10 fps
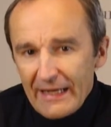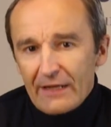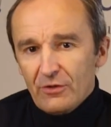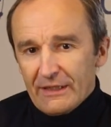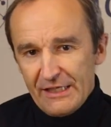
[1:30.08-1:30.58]

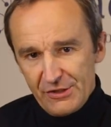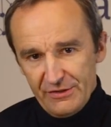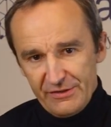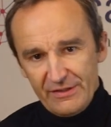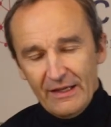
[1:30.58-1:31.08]

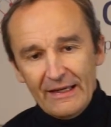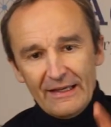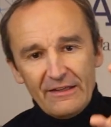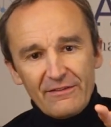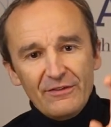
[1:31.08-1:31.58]
calculations,
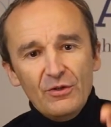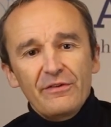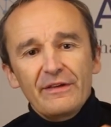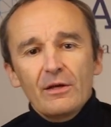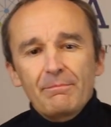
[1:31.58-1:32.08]
it's
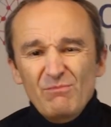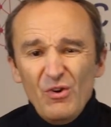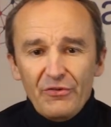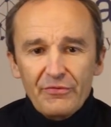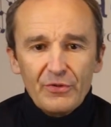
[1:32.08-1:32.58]
using up
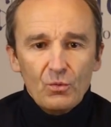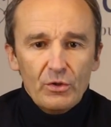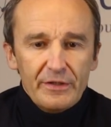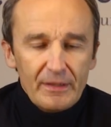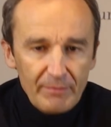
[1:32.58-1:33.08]
most of your
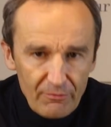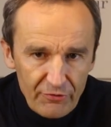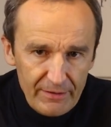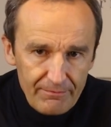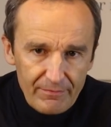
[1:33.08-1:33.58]
working
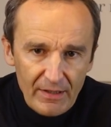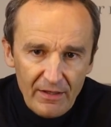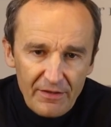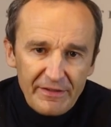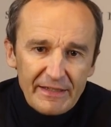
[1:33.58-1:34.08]
memory.
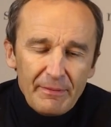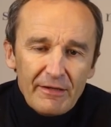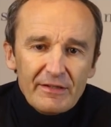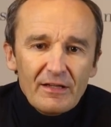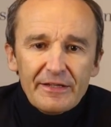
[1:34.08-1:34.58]
Think
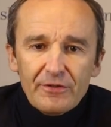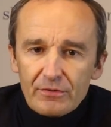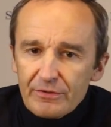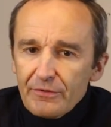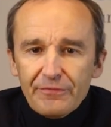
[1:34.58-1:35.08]
about it like
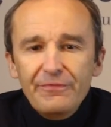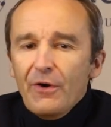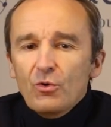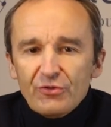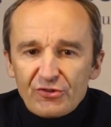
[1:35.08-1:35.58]
your
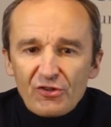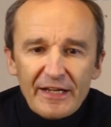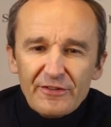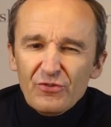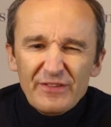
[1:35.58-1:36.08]
phone
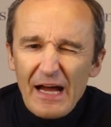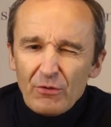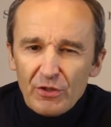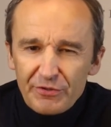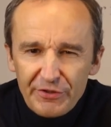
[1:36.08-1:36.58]
trying to
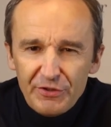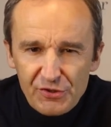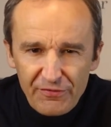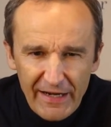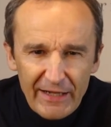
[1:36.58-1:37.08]
download a
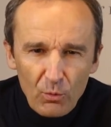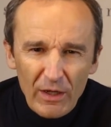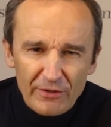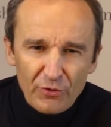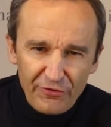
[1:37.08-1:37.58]
huge file
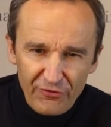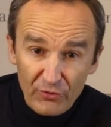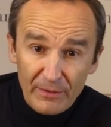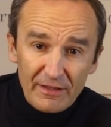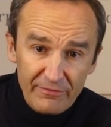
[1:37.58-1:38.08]
while you're
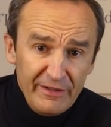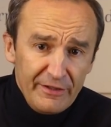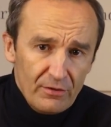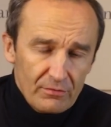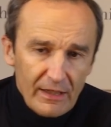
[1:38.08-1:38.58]
streaming
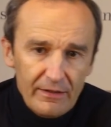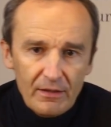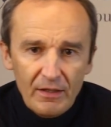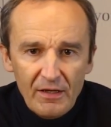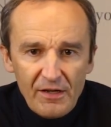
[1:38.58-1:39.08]
video, right?
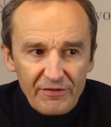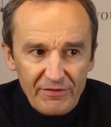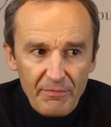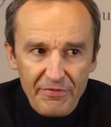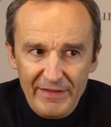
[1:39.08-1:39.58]

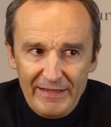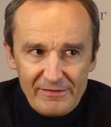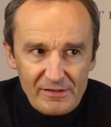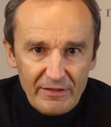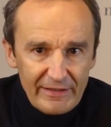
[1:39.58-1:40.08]

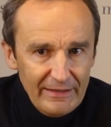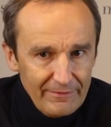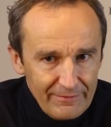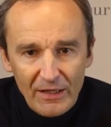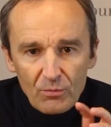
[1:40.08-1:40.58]
Something's gotta
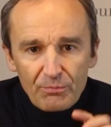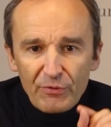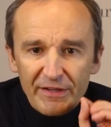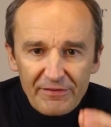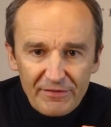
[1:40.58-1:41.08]
give. Now,
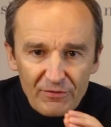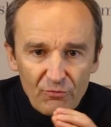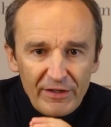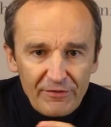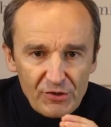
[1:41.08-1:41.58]

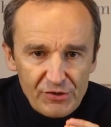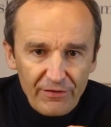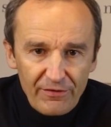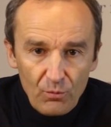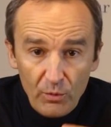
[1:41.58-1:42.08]
Princeton
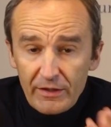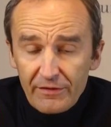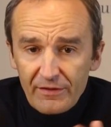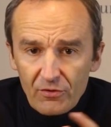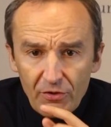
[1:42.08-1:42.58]
researchers
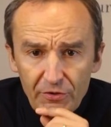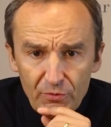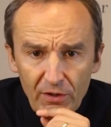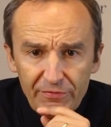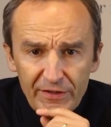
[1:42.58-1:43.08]
Willis and
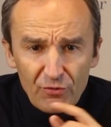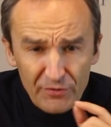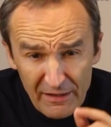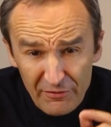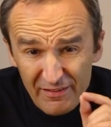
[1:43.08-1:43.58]
Todorov in
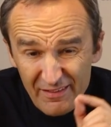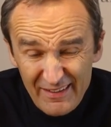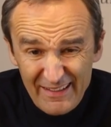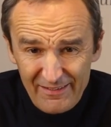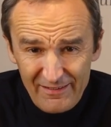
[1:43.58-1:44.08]

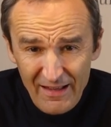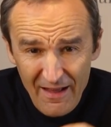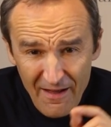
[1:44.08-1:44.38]
2006